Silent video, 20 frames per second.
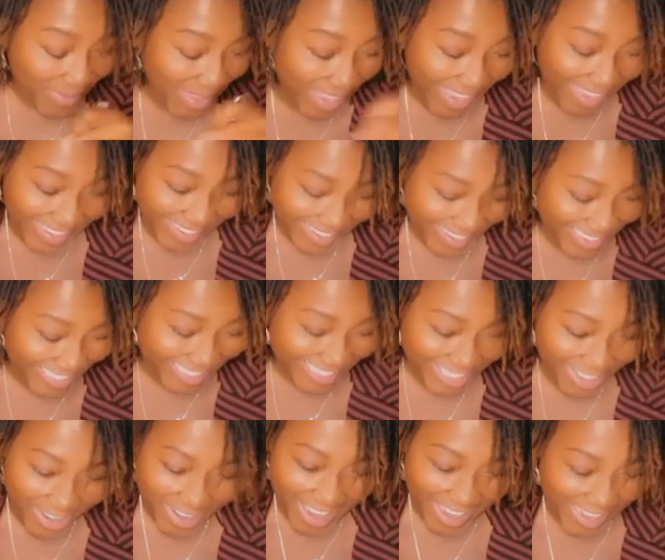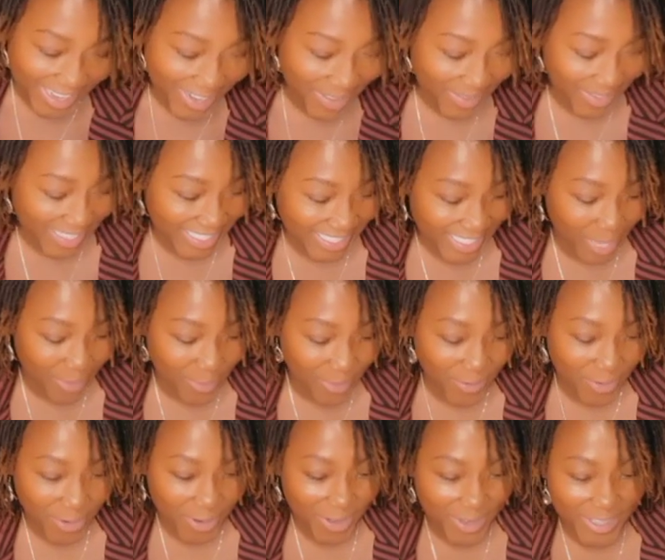Because you're not going to finish that
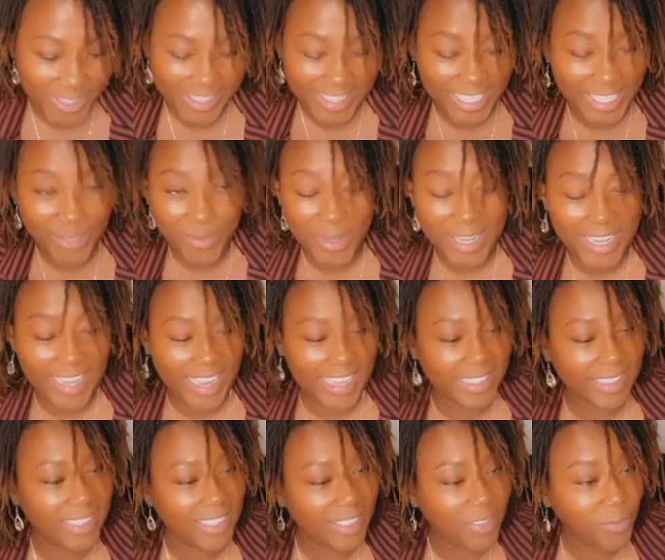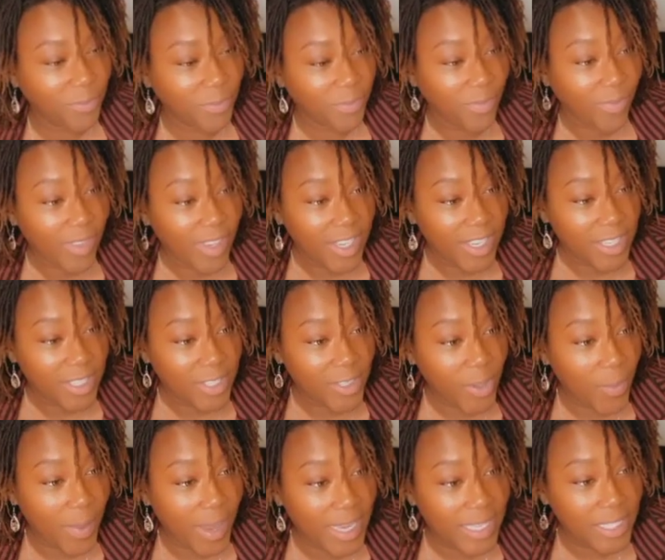before this weekend. So
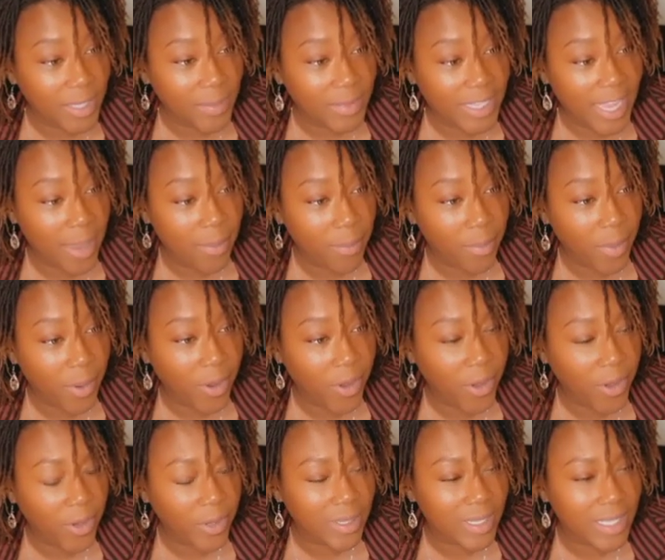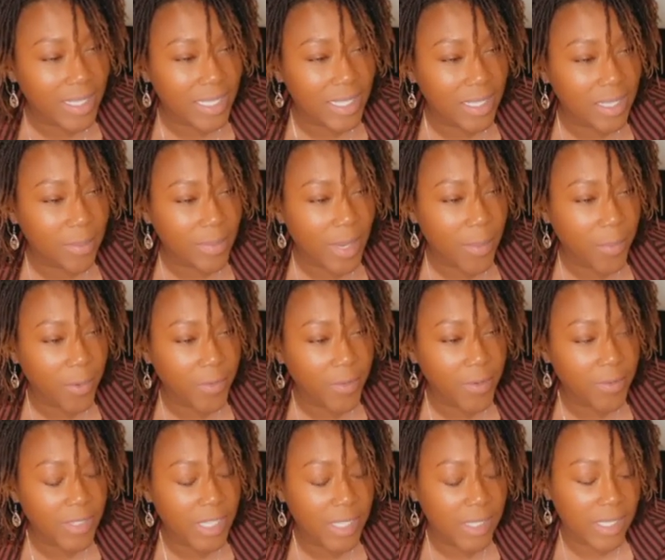by September
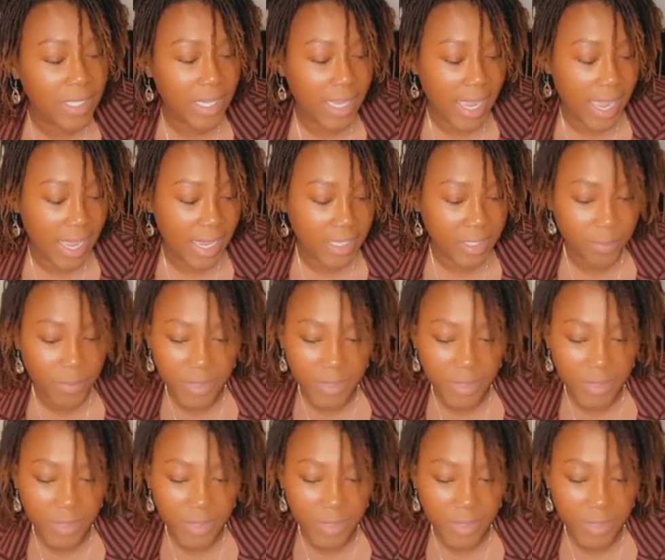15th is CAS, but